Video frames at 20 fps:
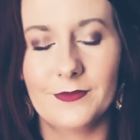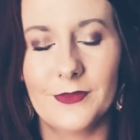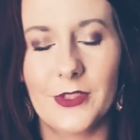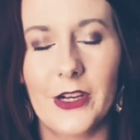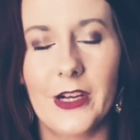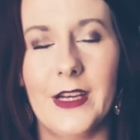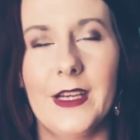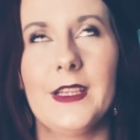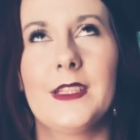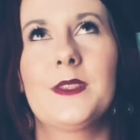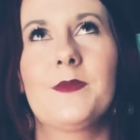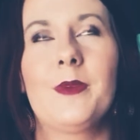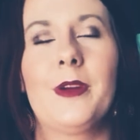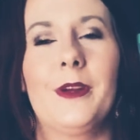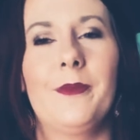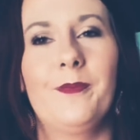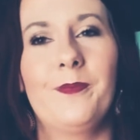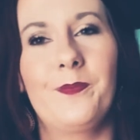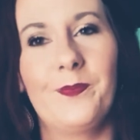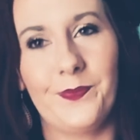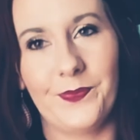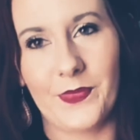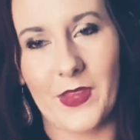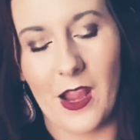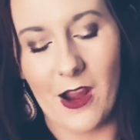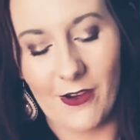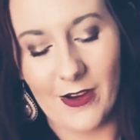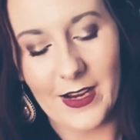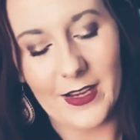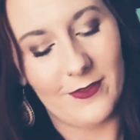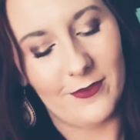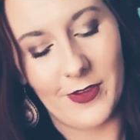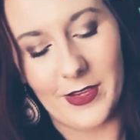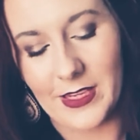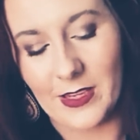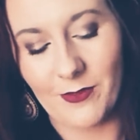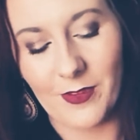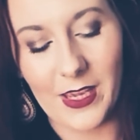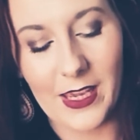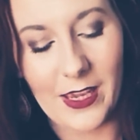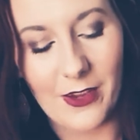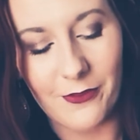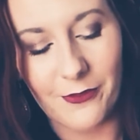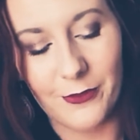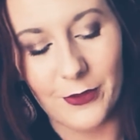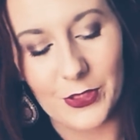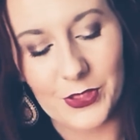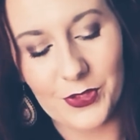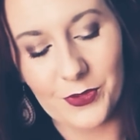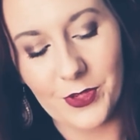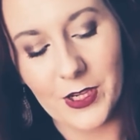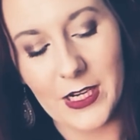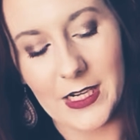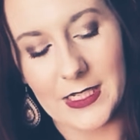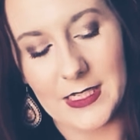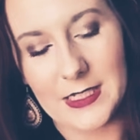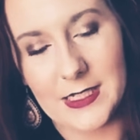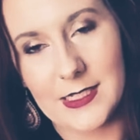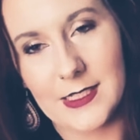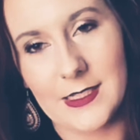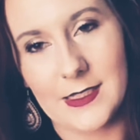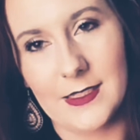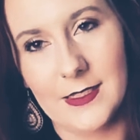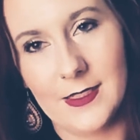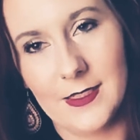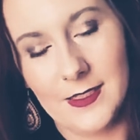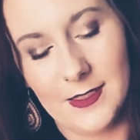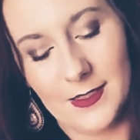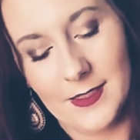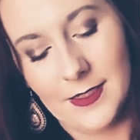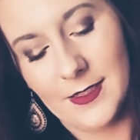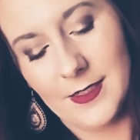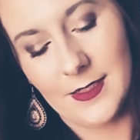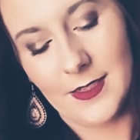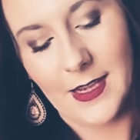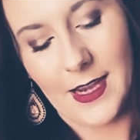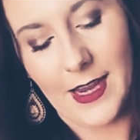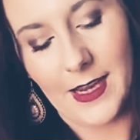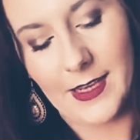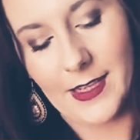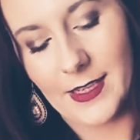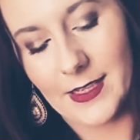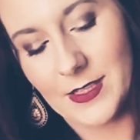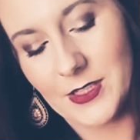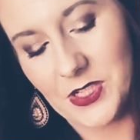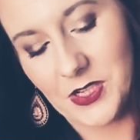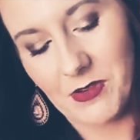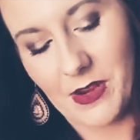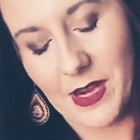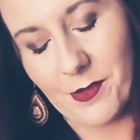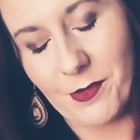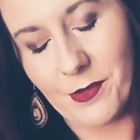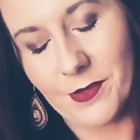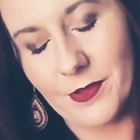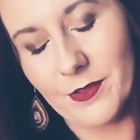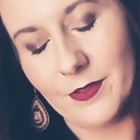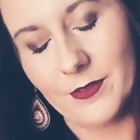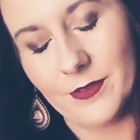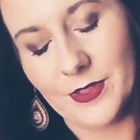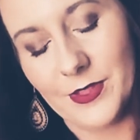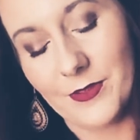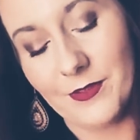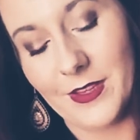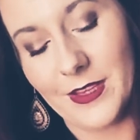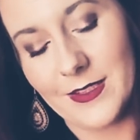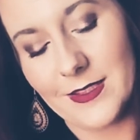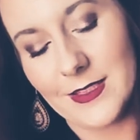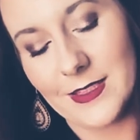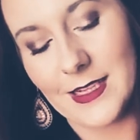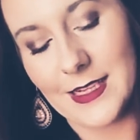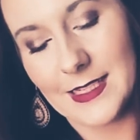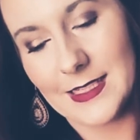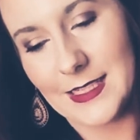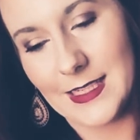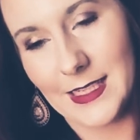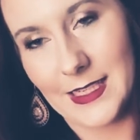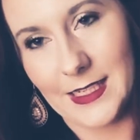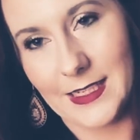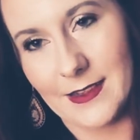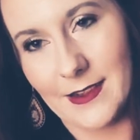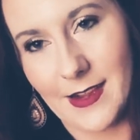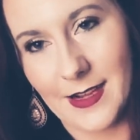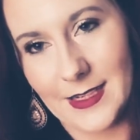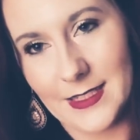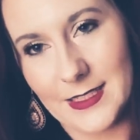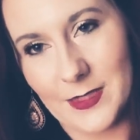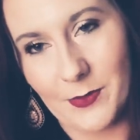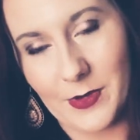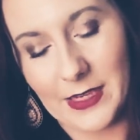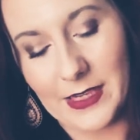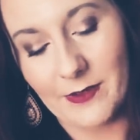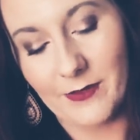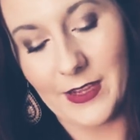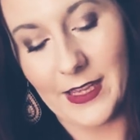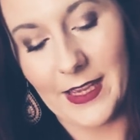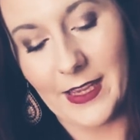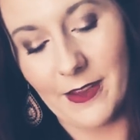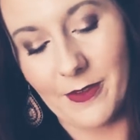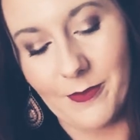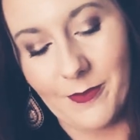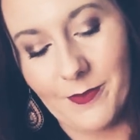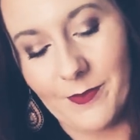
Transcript: Alright, smart. Alright, what can we get for Taurus? Heading into April 2019, guys. What can we get?